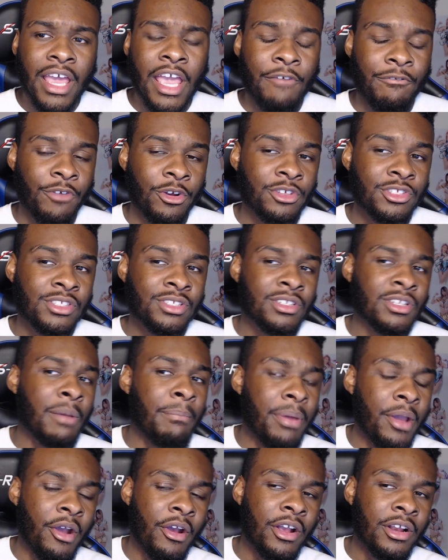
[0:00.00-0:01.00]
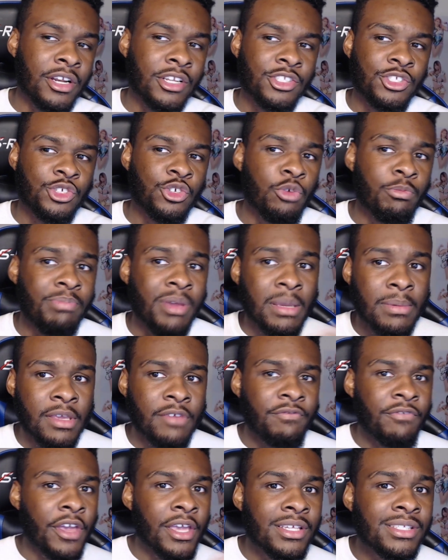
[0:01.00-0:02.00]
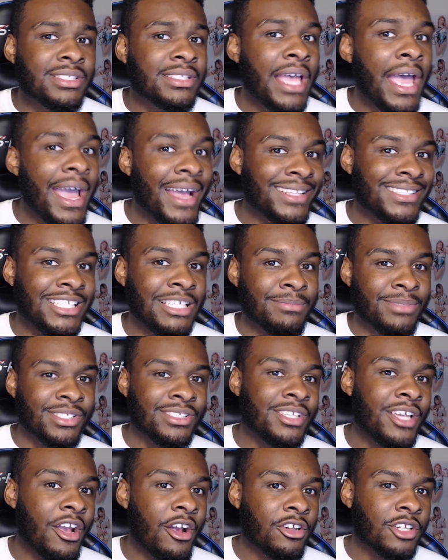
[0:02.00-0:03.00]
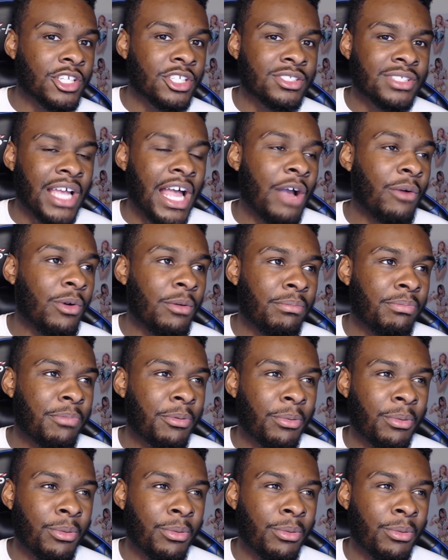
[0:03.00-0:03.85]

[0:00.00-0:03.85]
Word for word: If we're comparing the two baby face tag teams as characters, I would